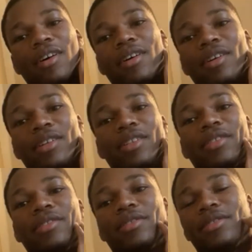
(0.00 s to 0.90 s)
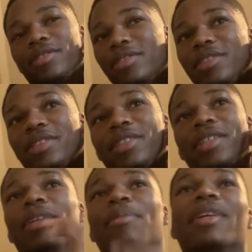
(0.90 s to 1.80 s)
Uh,
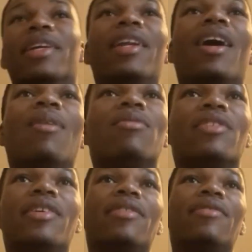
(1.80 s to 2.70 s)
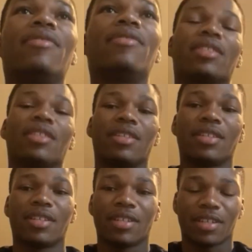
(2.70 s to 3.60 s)
in the beginning, I was nervous.
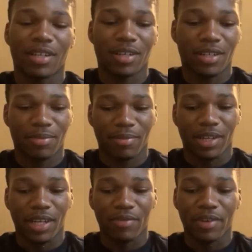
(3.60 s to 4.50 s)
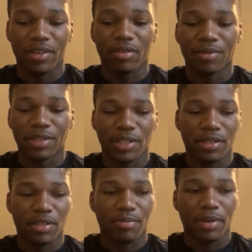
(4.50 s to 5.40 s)
Um, I didn't really know what to
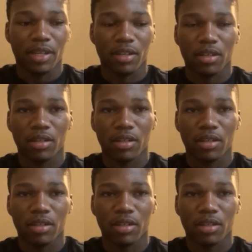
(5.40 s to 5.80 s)
expect